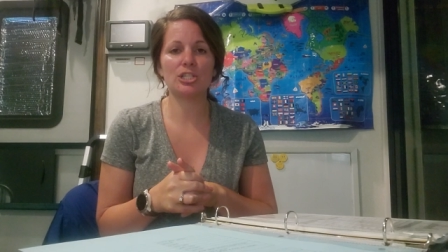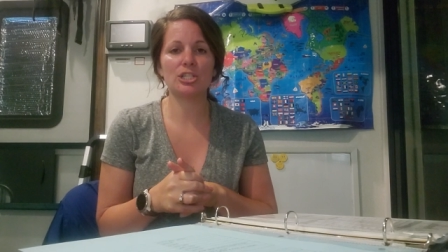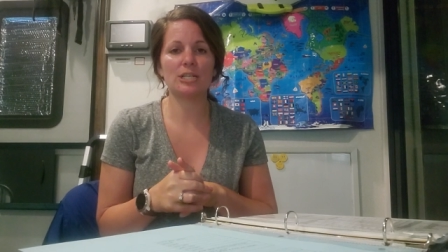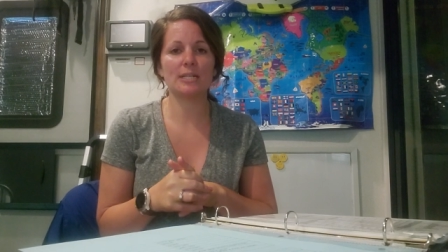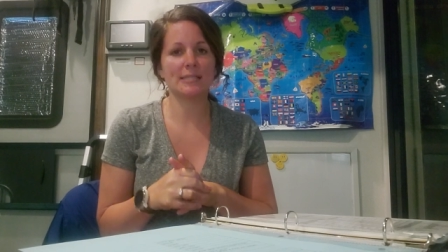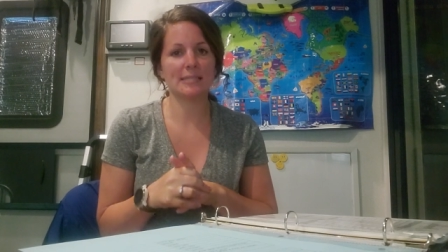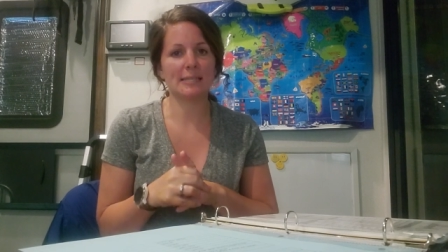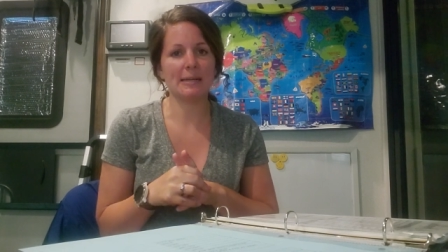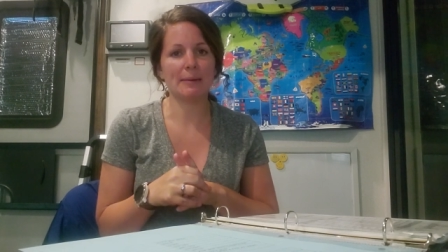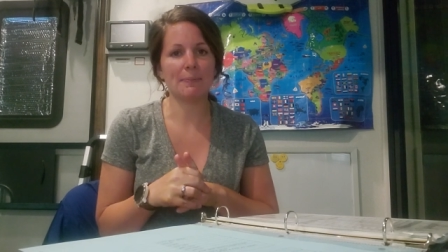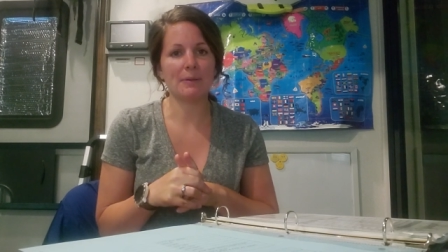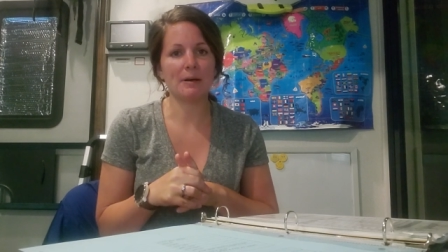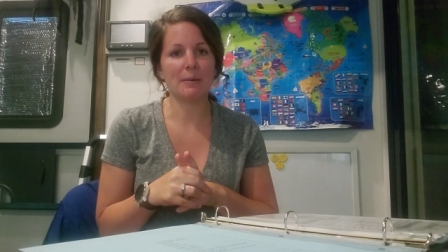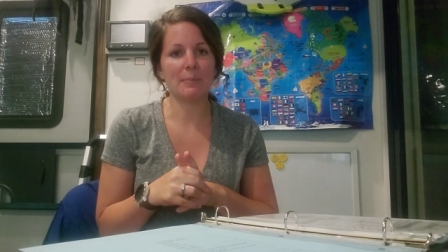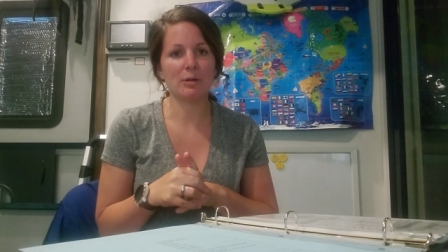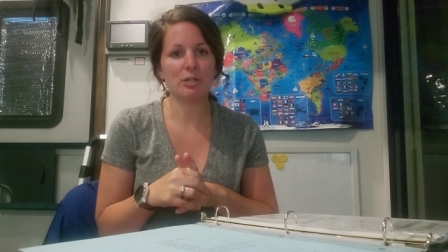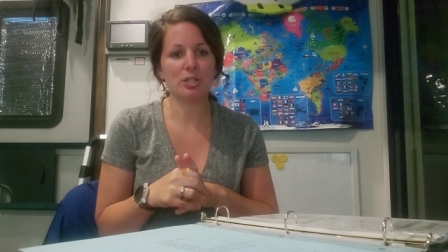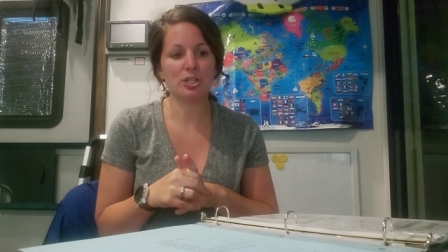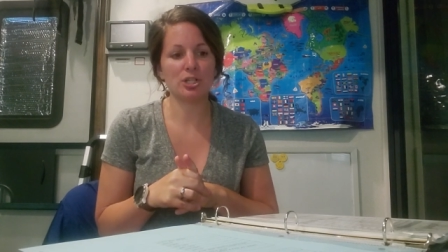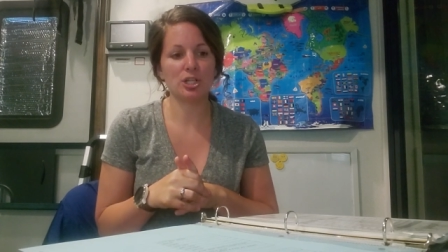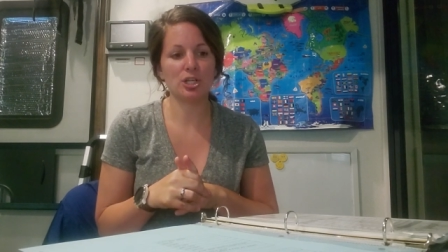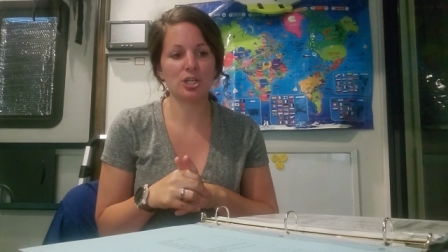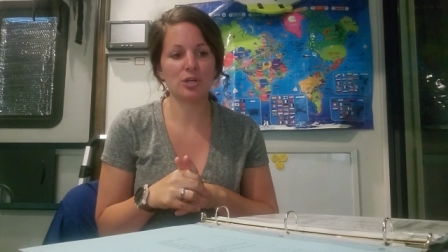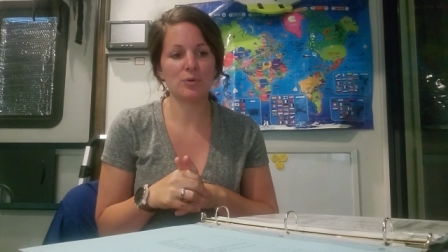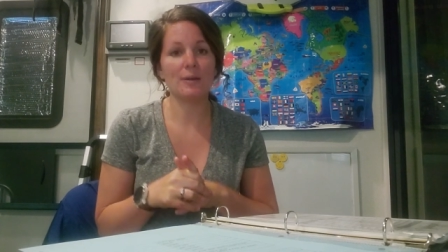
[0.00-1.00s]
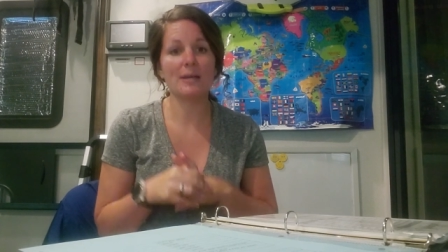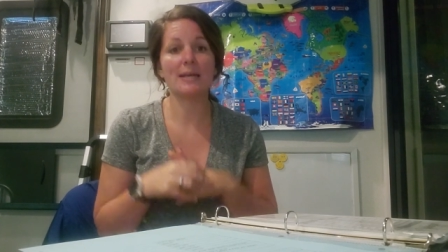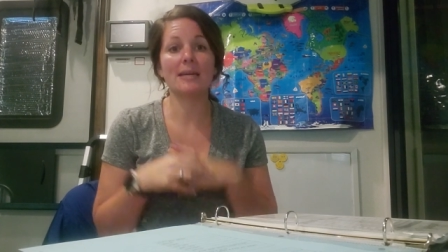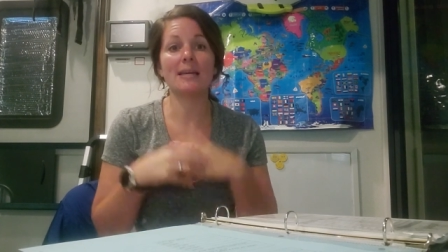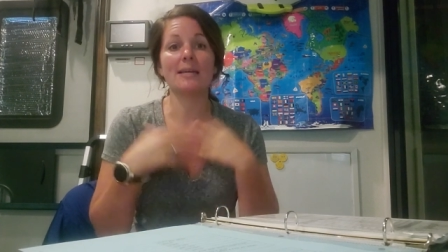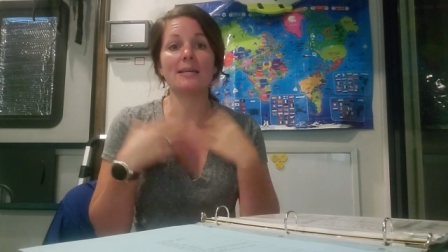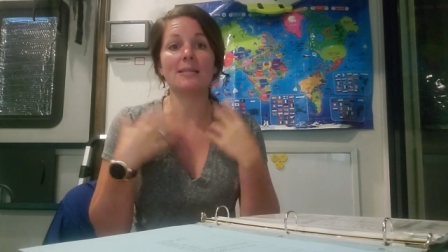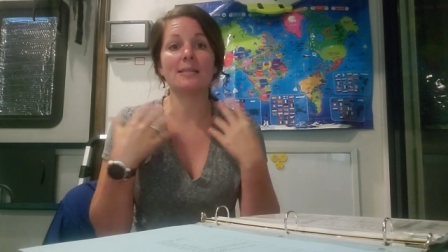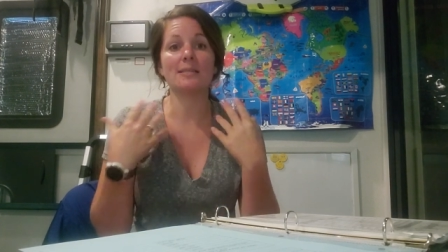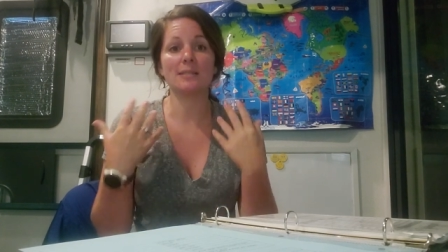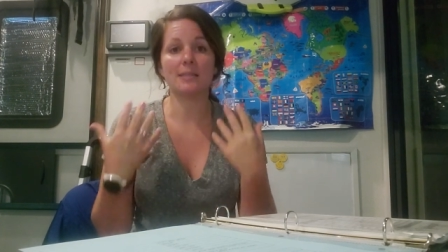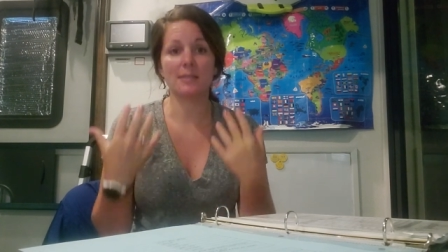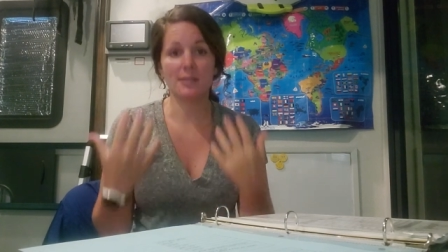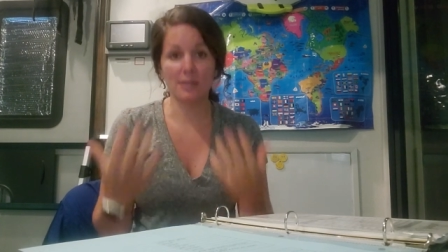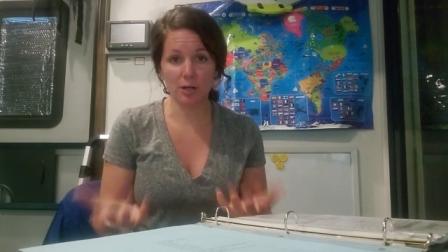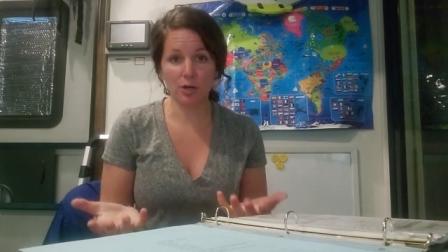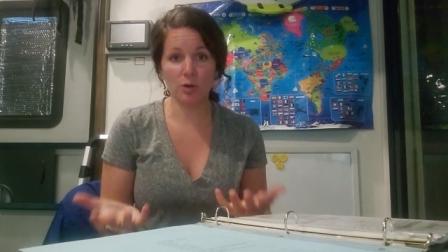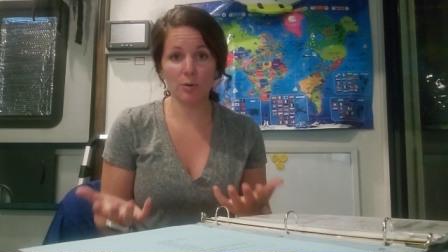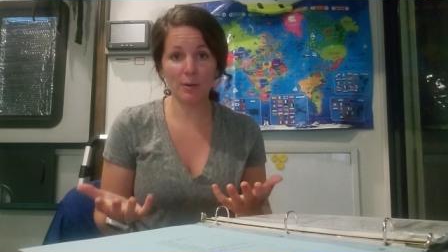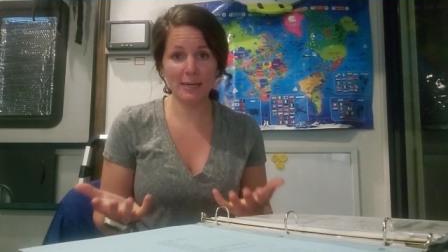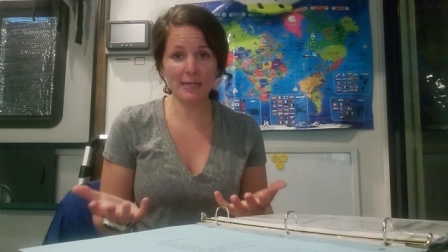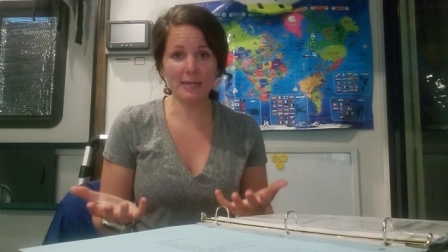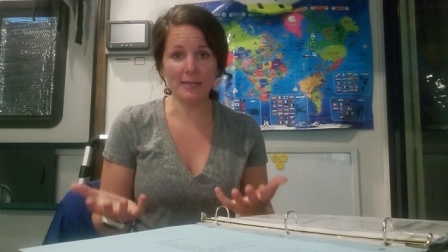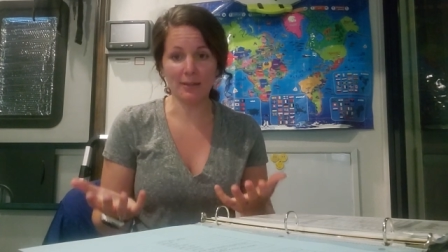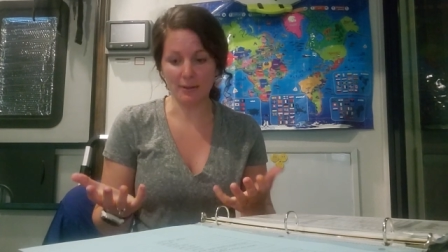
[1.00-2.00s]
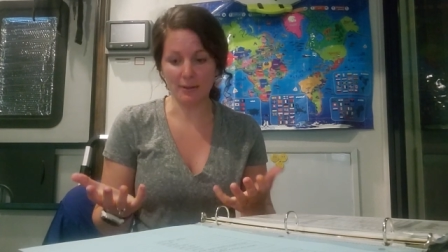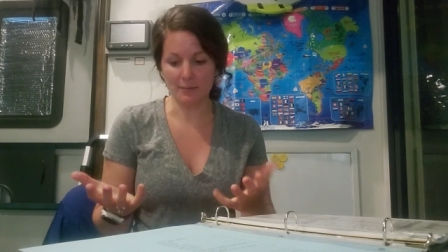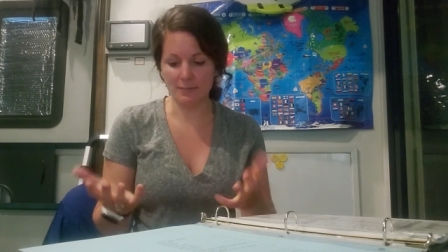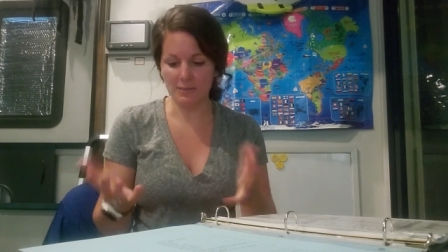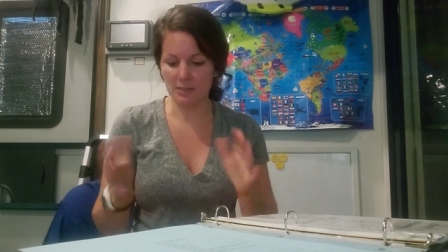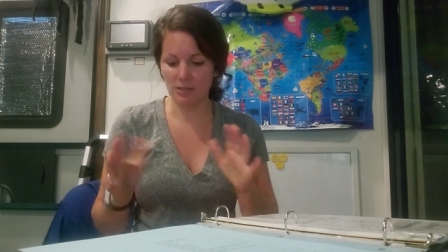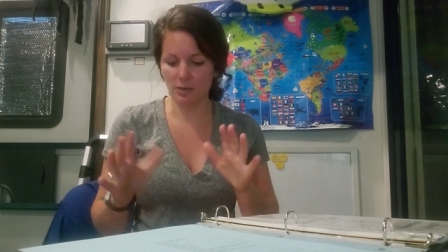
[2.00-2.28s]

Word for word: in step number two is the curriculums,